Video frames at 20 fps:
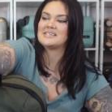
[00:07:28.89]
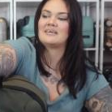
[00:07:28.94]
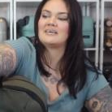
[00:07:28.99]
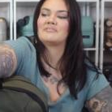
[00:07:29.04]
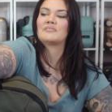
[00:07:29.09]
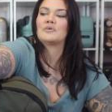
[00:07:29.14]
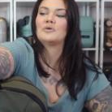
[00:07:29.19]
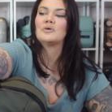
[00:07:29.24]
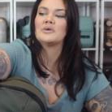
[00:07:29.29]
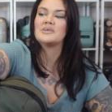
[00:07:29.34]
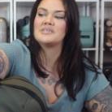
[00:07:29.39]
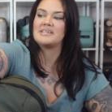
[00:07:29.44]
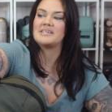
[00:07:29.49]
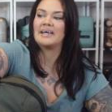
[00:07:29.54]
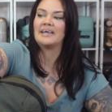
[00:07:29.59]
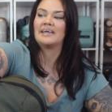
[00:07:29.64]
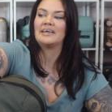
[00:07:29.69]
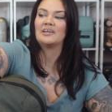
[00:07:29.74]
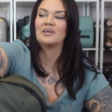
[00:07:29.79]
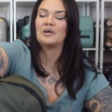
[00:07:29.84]
of course, I
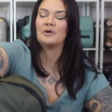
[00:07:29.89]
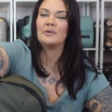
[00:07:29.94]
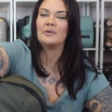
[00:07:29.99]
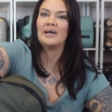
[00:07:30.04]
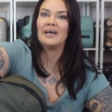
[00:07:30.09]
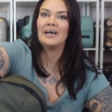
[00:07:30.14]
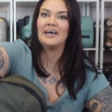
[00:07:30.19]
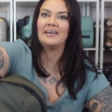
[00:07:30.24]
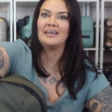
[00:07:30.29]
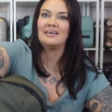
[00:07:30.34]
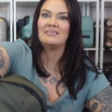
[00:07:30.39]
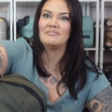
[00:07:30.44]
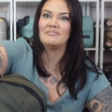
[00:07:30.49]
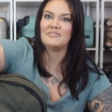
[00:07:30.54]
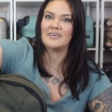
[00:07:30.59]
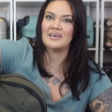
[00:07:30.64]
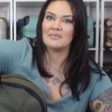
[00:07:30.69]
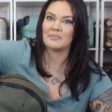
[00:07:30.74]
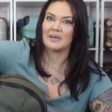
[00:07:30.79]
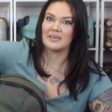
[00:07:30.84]
can go ahead and
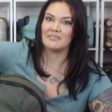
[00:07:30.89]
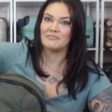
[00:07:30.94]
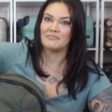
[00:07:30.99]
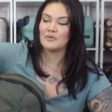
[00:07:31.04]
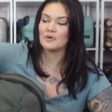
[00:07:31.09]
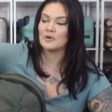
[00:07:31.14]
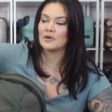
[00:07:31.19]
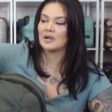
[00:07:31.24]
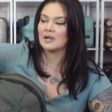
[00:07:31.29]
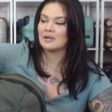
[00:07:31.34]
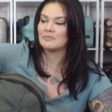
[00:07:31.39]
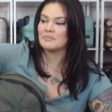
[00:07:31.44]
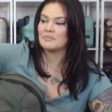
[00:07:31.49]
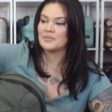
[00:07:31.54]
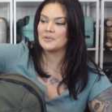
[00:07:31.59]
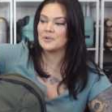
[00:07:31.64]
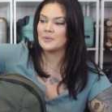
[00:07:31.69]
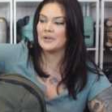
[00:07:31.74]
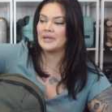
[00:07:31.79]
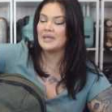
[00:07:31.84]
fit my forearm
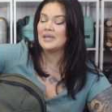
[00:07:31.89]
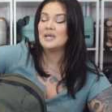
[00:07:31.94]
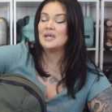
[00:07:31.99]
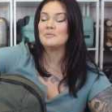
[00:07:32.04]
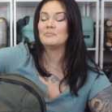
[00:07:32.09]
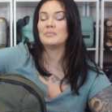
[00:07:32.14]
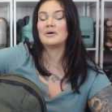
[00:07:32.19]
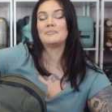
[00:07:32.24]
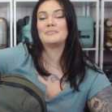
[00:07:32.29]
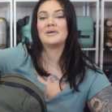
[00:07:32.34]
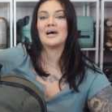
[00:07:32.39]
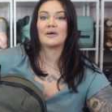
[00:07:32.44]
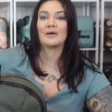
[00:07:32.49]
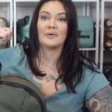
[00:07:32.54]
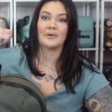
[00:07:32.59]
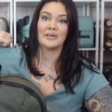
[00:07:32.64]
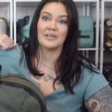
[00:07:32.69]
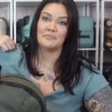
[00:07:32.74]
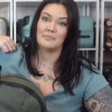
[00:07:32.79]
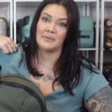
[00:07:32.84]
through it, but I'm not
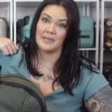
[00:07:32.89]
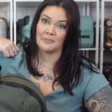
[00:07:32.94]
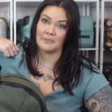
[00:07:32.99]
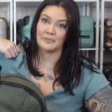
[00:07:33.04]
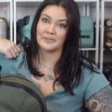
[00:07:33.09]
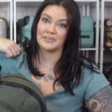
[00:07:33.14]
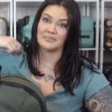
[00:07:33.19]
going to be able